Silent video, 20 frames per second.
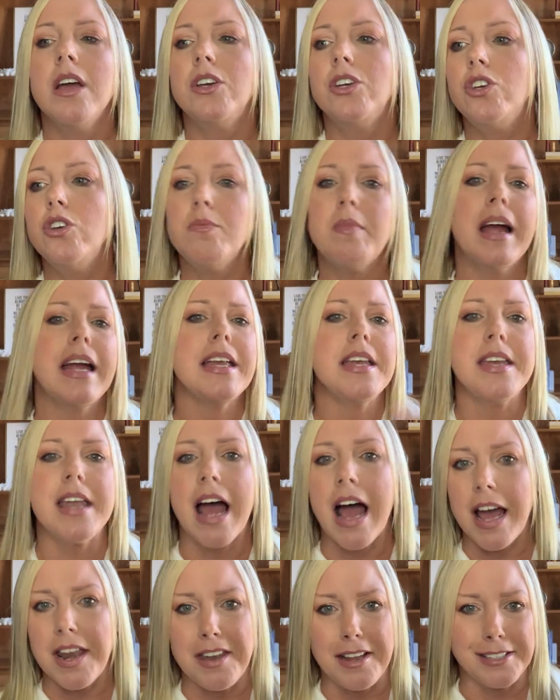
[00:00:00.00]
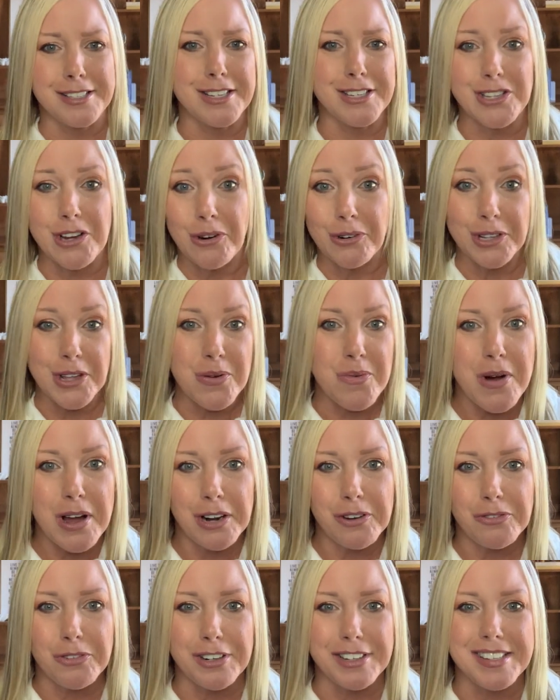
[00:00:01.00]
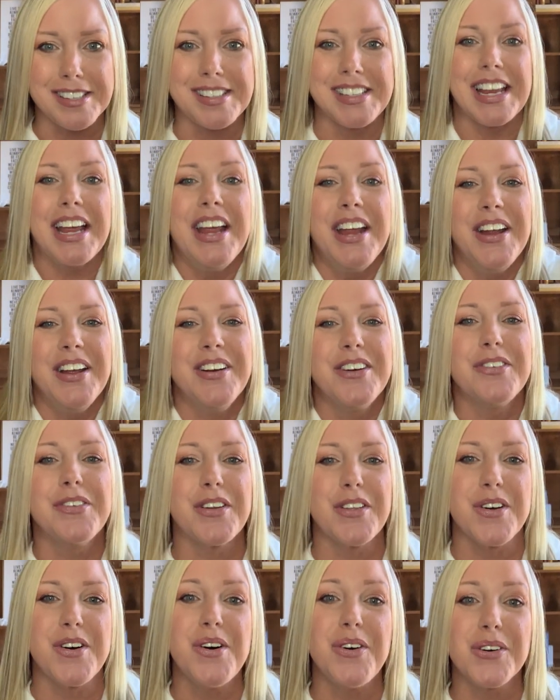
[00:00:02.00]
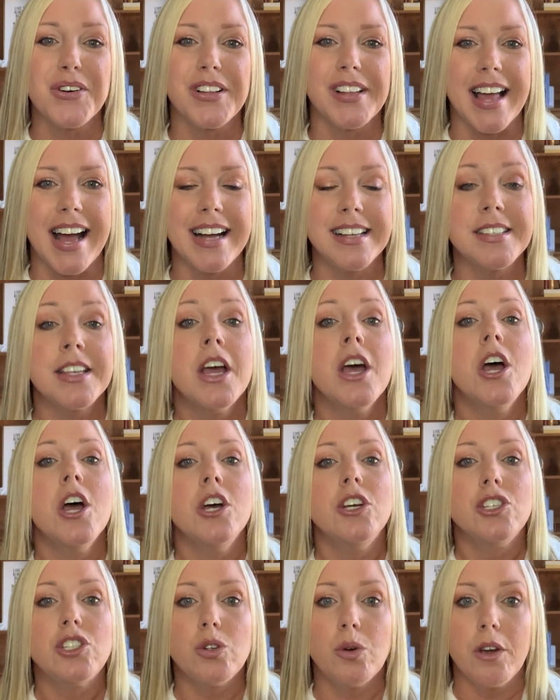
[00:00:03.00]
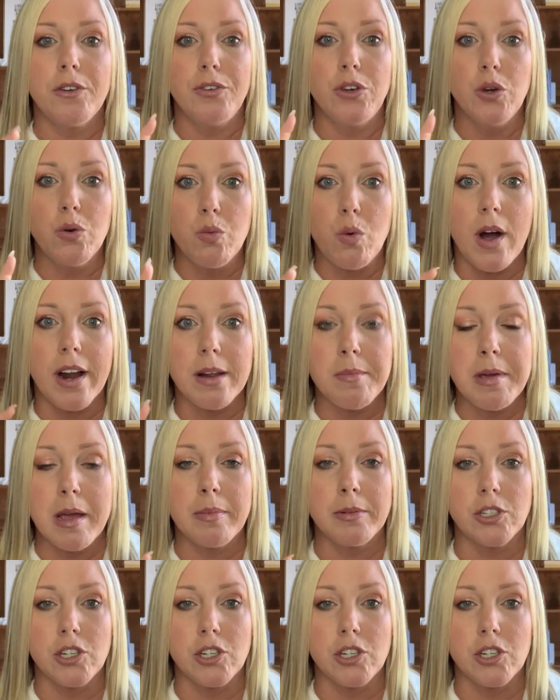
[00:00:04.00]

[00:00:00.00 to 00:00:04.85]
You might not necessarily want everyone to see you for the whole class. So if you want to be able